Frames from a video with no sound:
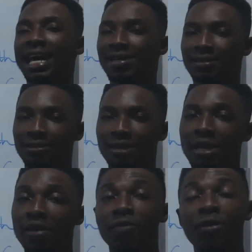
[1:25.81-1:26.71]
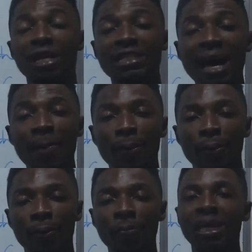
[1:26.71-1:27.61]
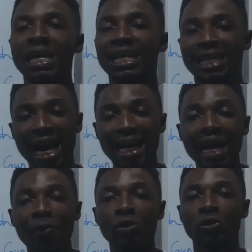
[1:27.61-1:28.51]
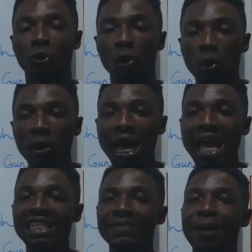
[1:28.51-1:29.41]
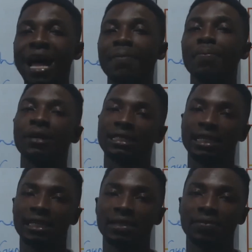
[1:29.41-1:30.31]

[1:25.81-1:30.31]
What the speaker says: For example, Ghana was colonized by Britain